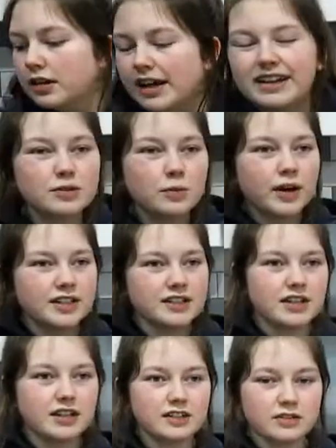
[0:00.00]
it is a
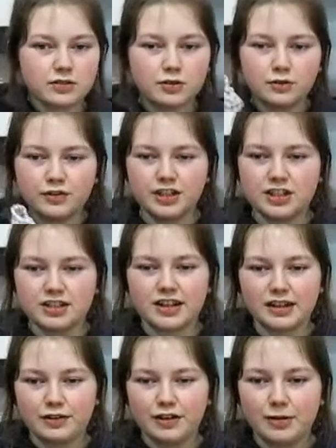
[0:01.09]
Wednesday, so school finishes
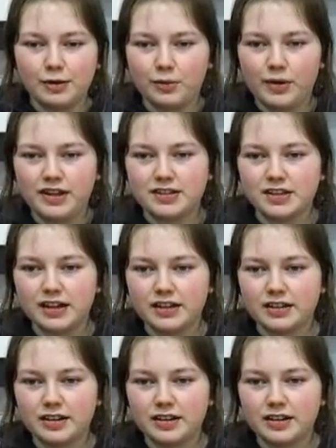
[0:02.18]
later for him on a Wednesday.